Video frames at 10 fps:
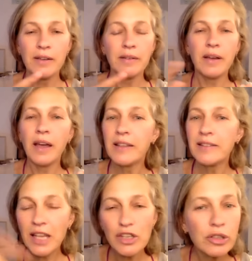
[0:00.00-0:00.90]
I,
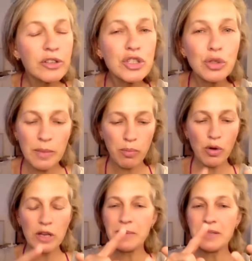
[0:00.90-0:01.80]
I scheduled return
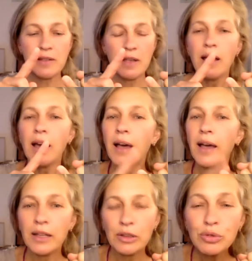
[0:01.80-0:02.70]
appointments.
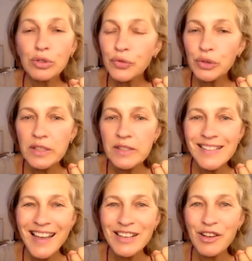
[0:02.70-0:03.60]
I looked for the
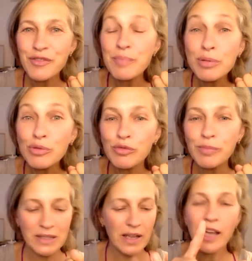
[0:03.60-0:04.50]
sign of
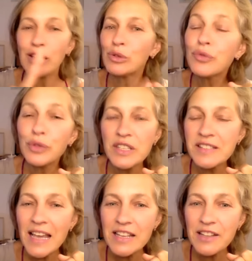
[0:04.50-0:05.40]
improvement. I looked for
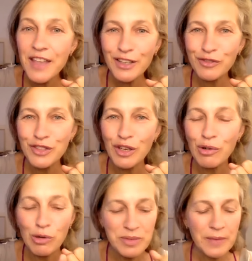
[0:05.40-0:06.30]
the side effect of
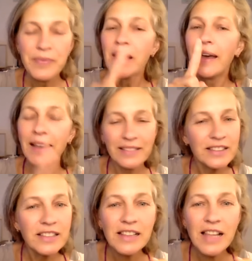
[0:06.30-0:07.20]
the herbs. I
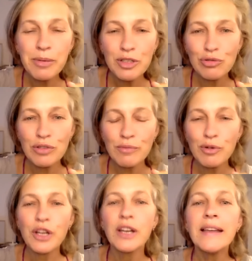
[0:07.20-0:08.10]
did the laboratory
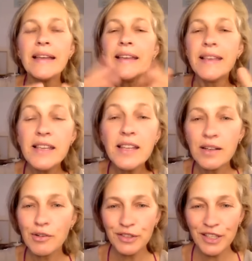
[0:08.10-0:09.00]
work.
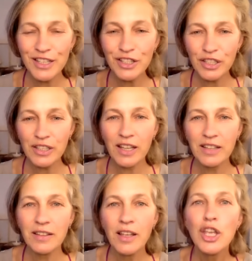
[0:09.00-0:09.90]
Here on the
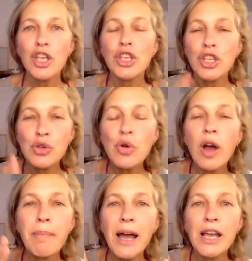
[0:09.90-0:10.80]
internet,
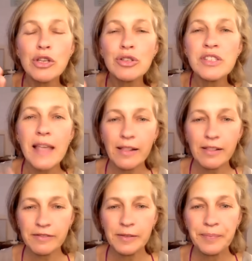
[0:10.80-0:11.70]
you are by
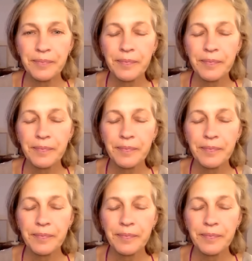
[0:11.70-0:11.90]
yourself.